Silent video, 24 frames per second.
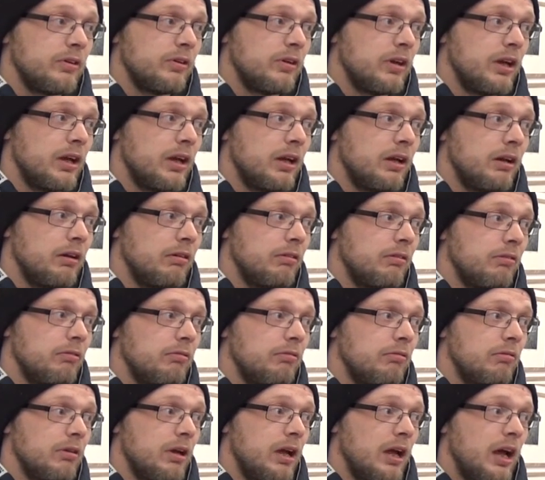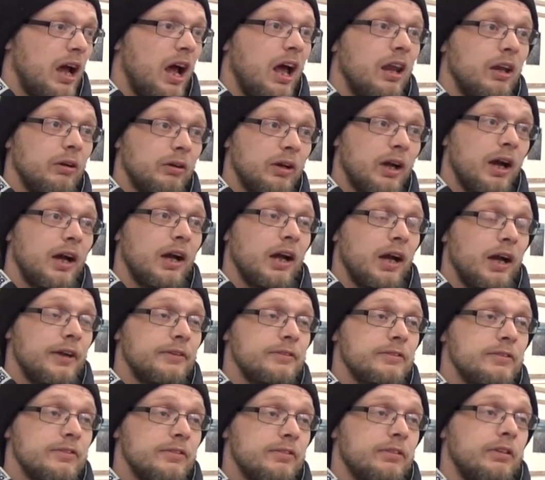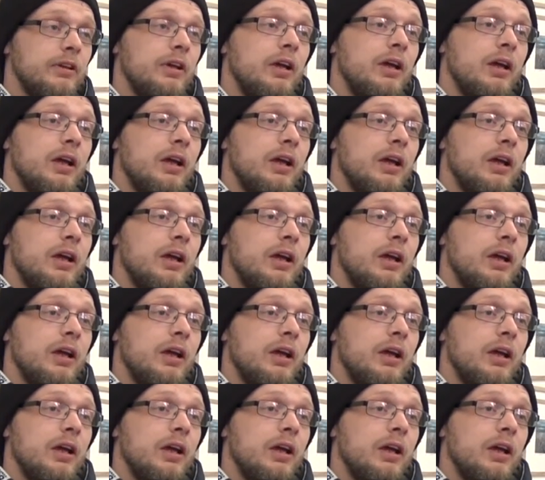near Harrogate Gardens.